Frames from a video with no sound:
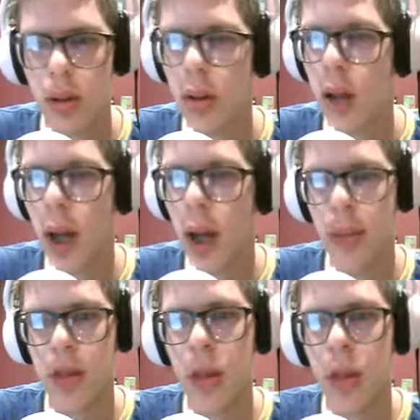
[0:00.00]
I'm
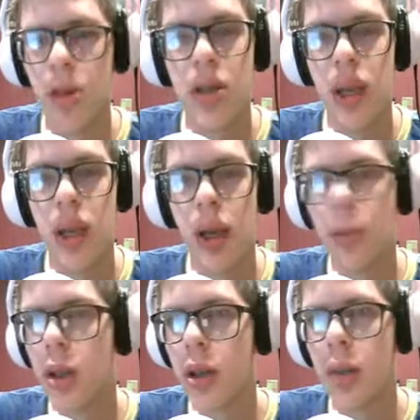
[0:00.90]
just noticing here. I'm
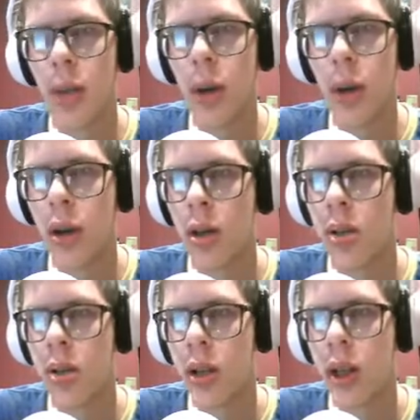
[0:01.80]
looking at my
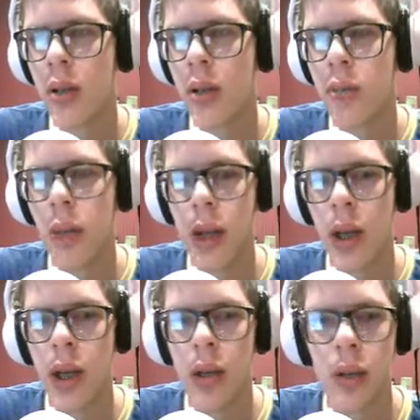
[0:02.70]
monitors and
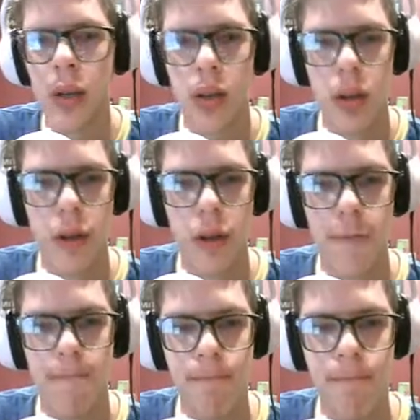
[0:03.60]
my
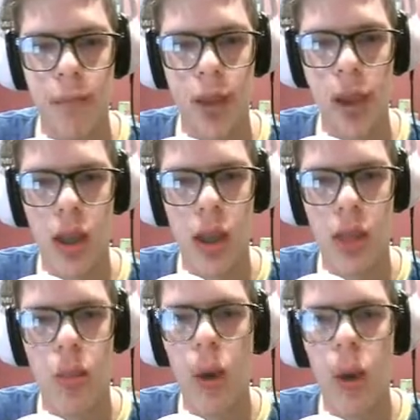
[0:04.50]
the
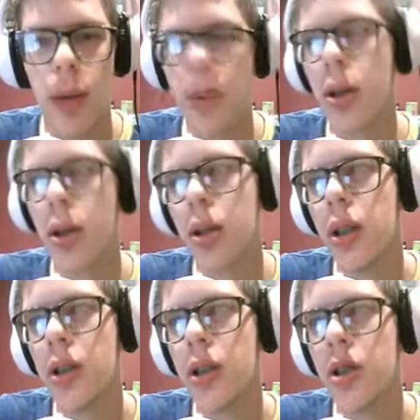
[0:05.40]
wallpaper
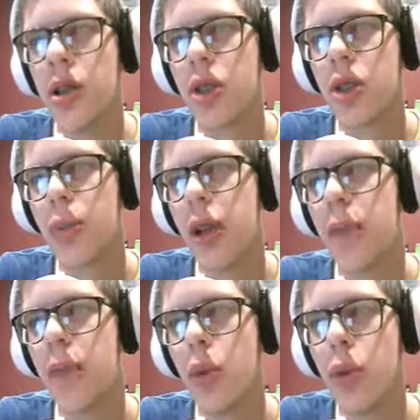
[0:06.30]
is spread
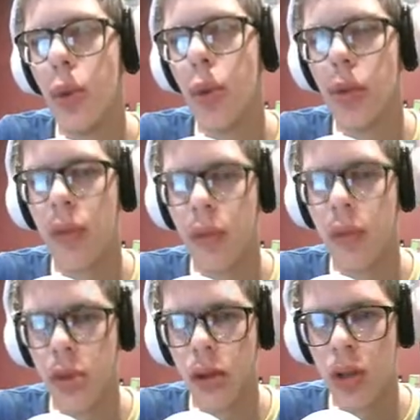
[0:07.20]
between both of them,
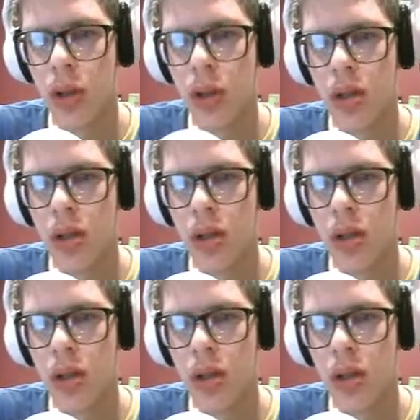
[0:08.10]
so you don't get to see